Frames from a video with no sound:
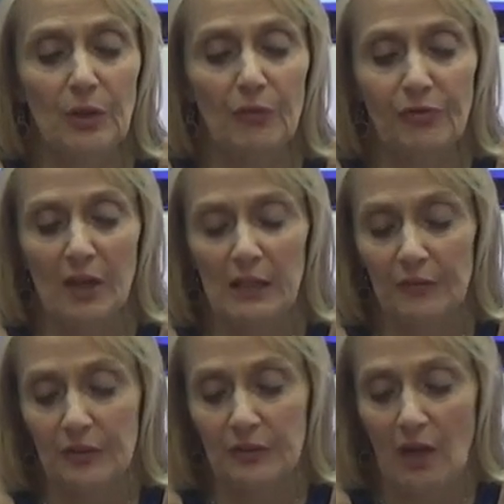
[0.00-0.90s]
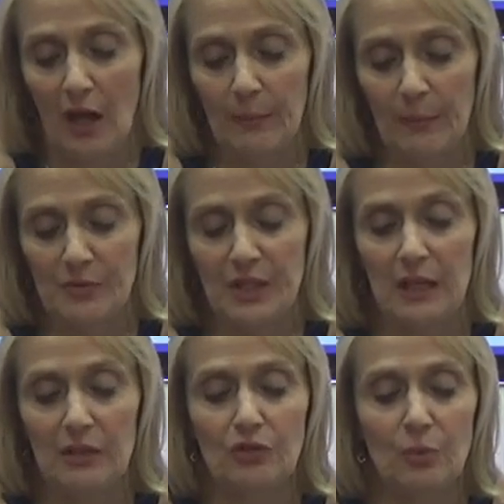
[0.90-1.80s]
you know, final time I was
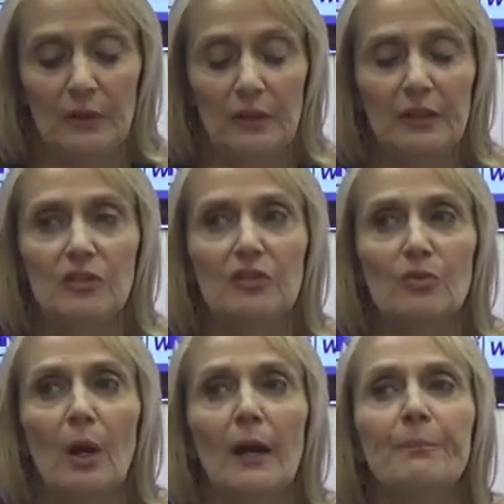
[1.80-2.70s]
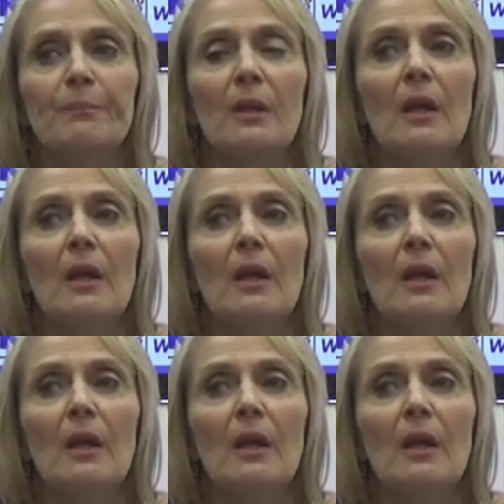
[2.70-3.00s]
getting to when the leases were up,